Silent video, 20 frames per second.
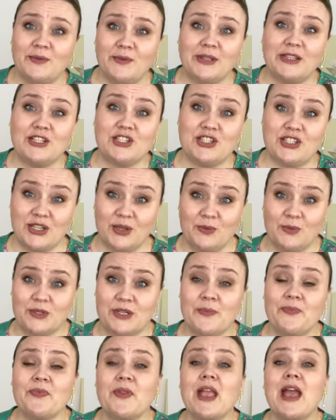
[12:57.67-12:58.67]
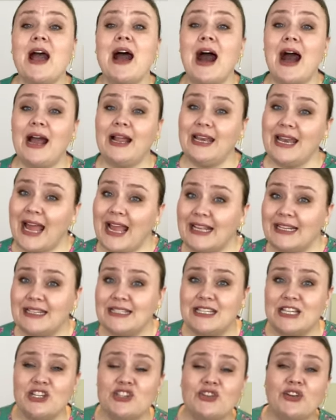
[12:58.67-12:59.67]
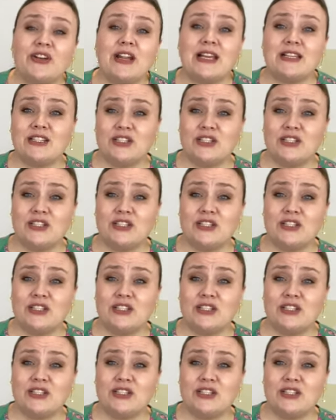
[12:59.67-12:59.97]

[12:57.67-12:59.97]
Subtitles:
with the suit. I like the t-shirt as